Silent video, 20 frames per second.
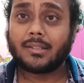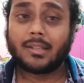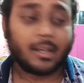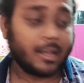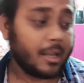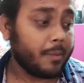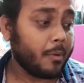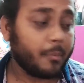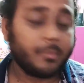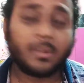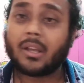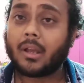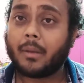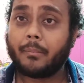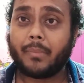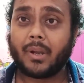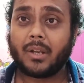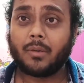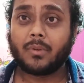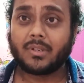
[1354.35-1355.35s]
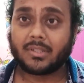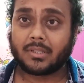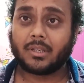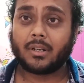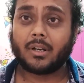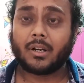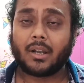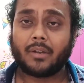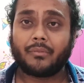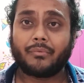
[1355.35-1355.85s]
The name of the company was
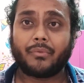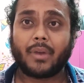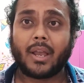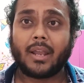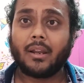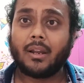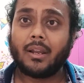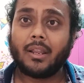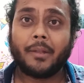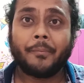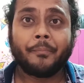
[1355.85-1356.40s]
there, and finally